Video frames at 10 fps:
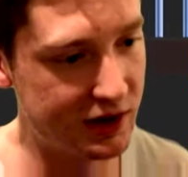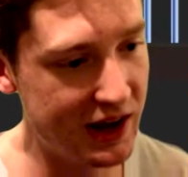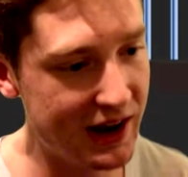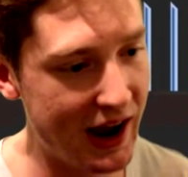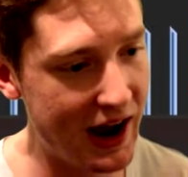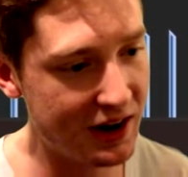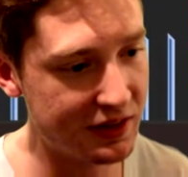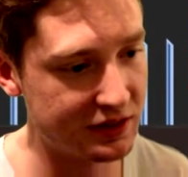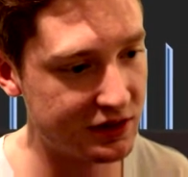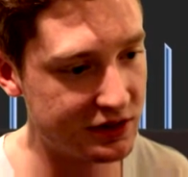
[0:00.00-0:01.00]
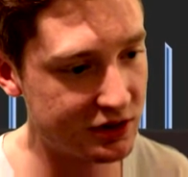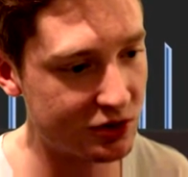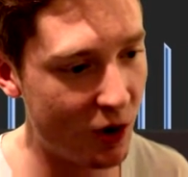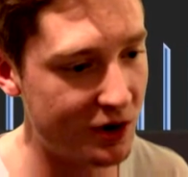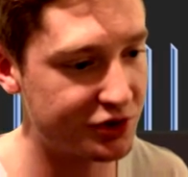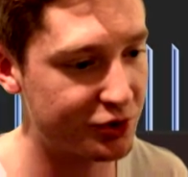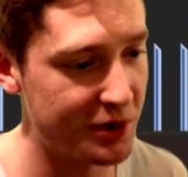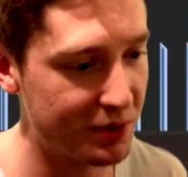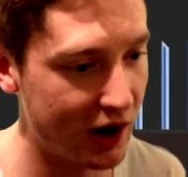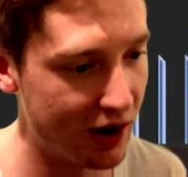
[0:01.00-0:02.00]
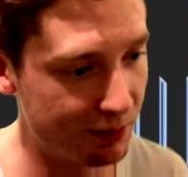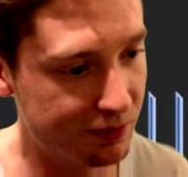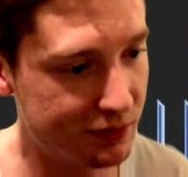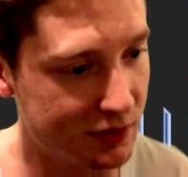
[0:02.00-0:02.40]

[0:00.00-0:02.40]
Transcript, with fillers: Get out of this. This is not a strip club.